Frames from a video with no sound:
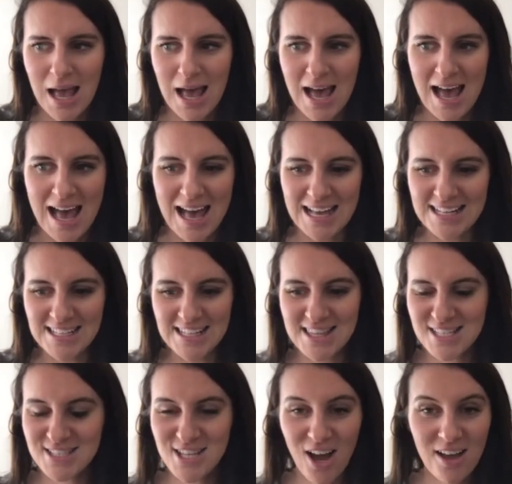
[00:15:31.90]
And
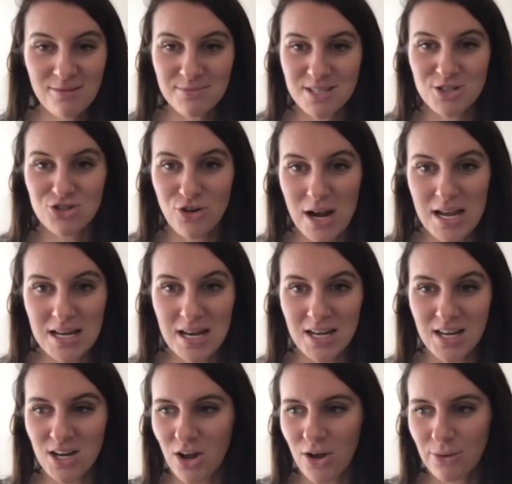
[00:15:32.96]
there's times in training,
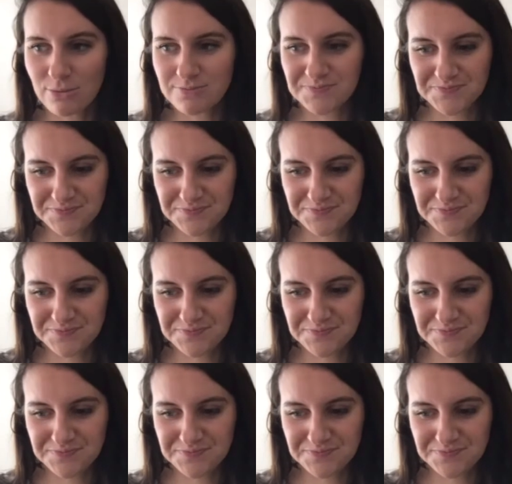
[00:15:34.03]
you know,